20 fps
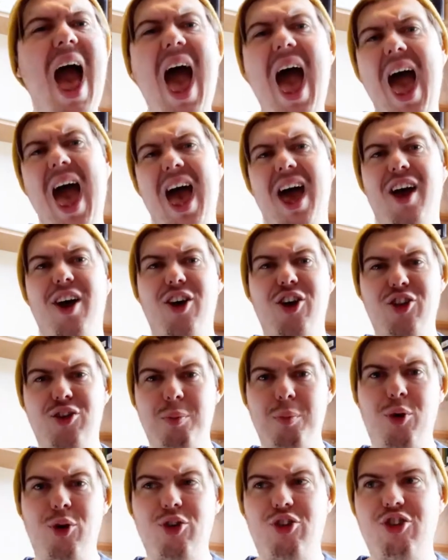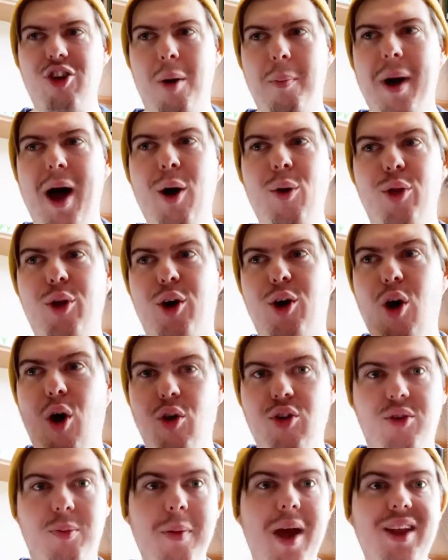care as much about the
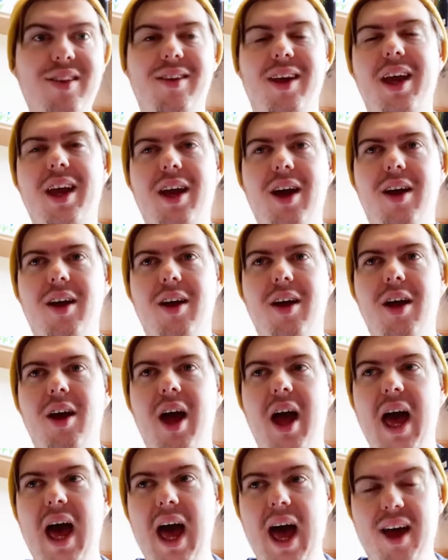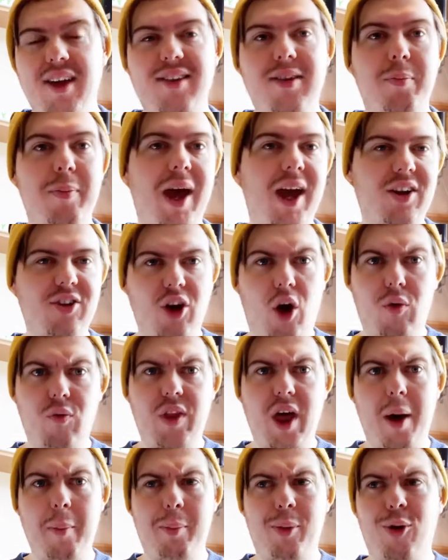cosmetic aspect
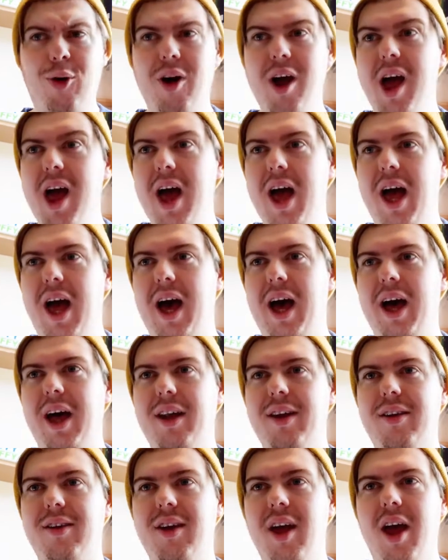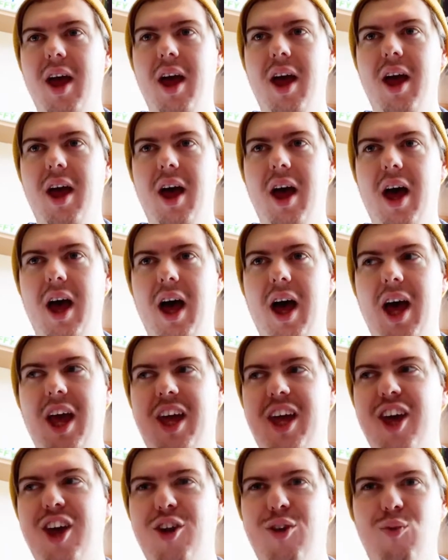of that book, and
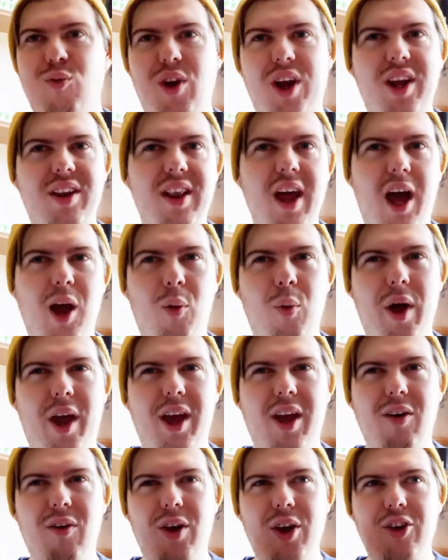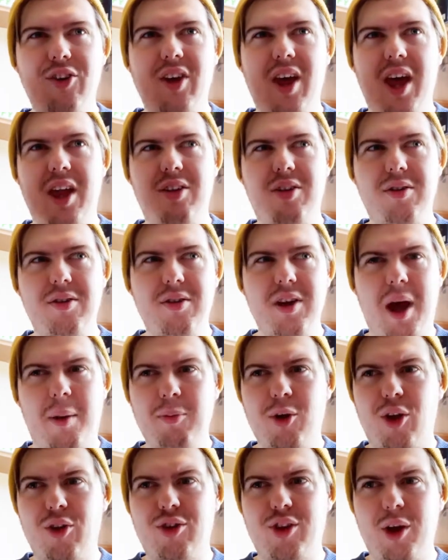I can read that quicker, and
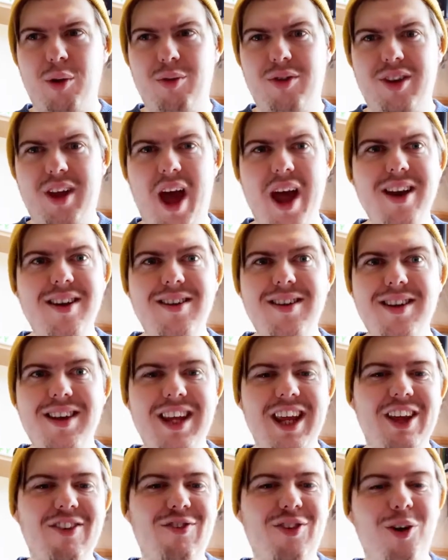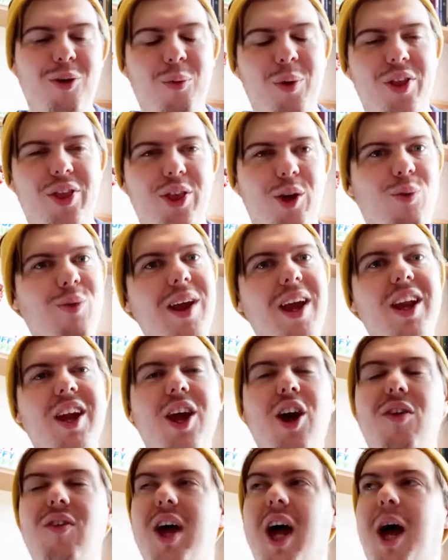I'm not so tentative with the
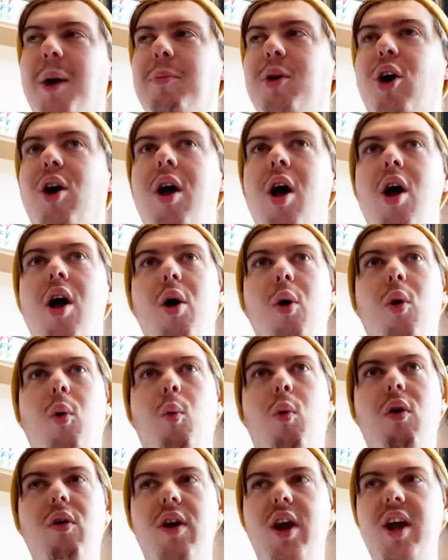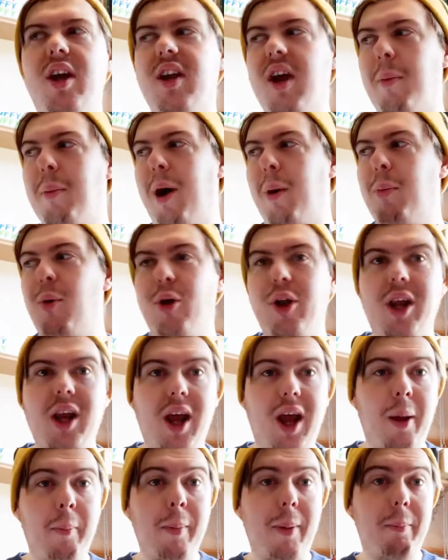reading of it. I'm not worried about
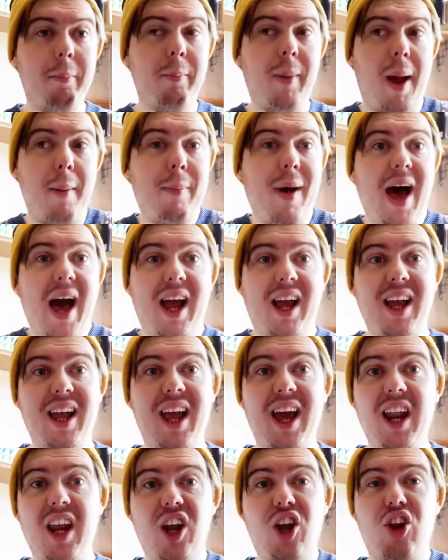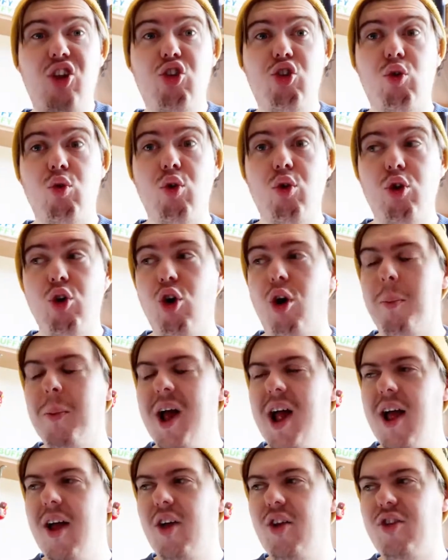putting it in my bag and getting it screwed up.
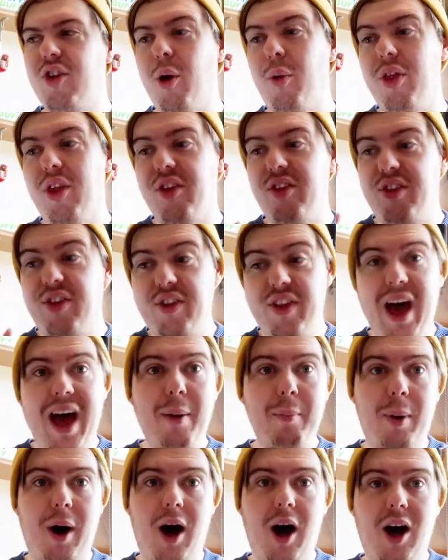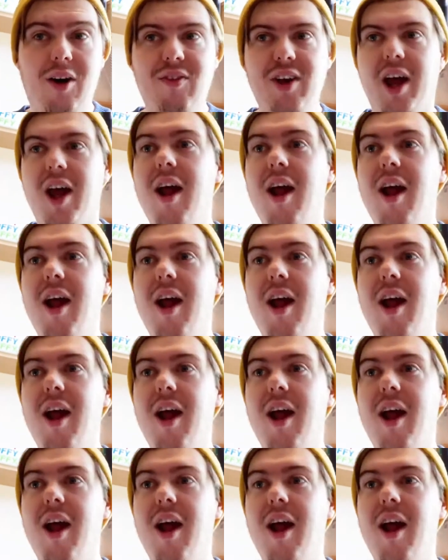So there's that part of